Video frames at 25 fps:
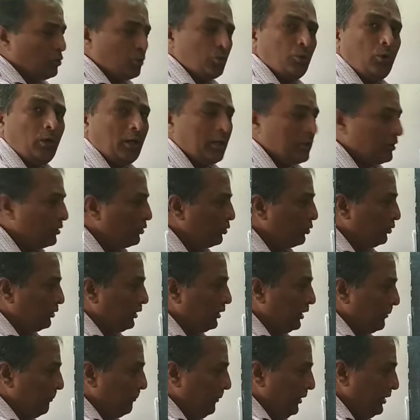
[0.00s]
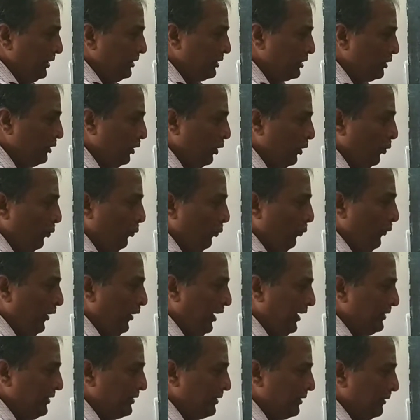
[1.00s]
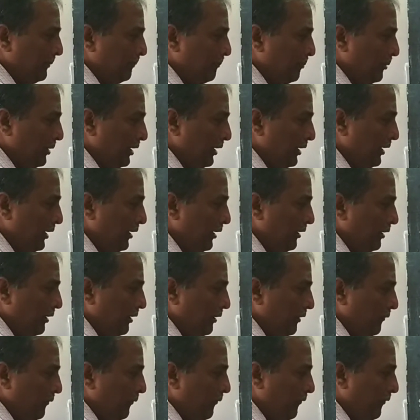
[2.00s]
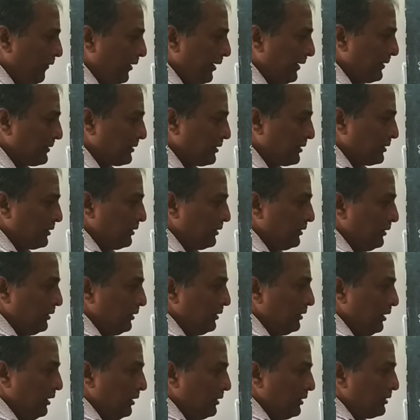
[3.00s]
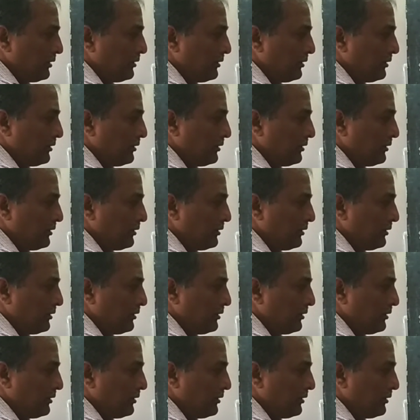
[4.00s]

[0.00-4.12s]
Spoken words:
right? This is one flow. That means household sector to firm